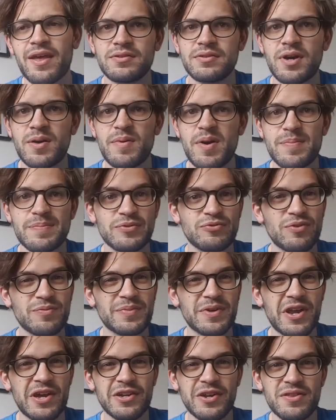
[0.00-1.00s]
I might be wrong,
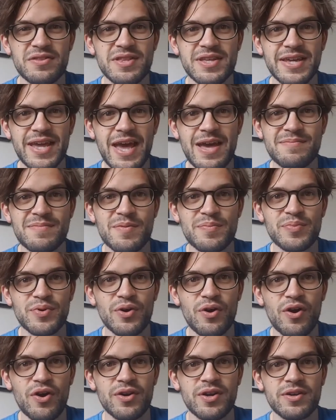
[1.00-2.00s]
but I don't think Emma
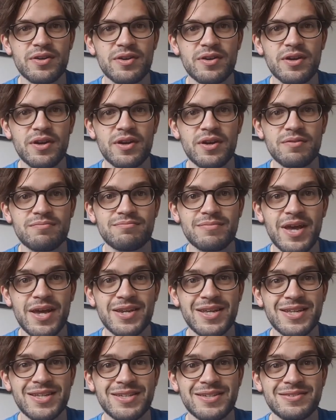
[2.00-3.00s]
put on
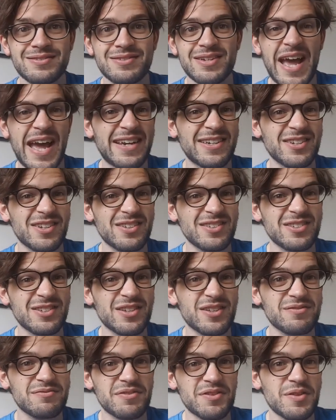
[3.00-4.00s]
any
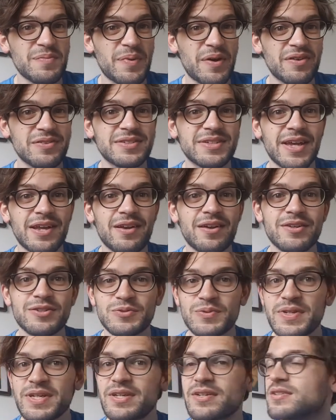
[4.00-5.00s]
handles for the basket
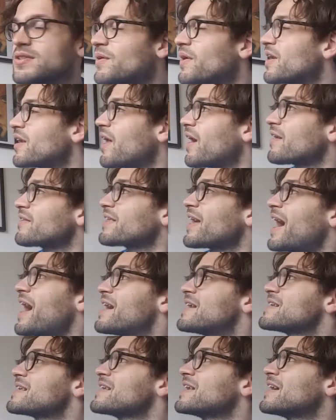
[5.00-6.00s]
last week. So I like that
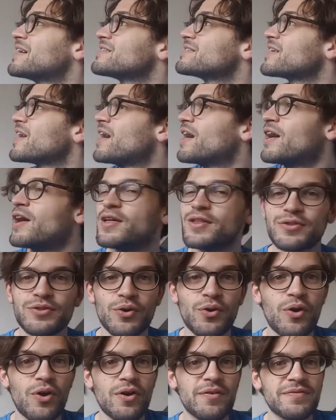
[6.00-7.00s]
Addy has
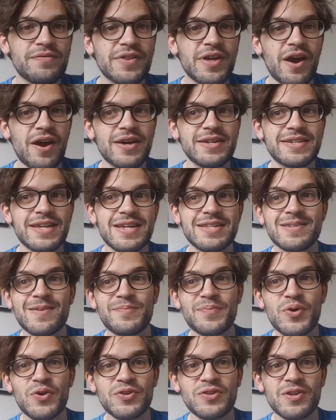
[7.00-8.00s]
thought of the idea to
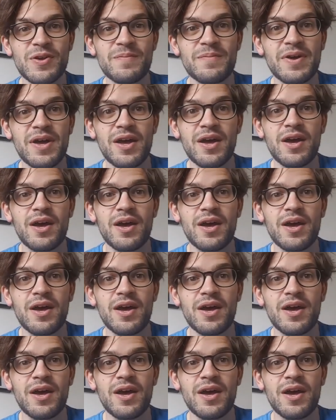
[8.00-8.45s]
put some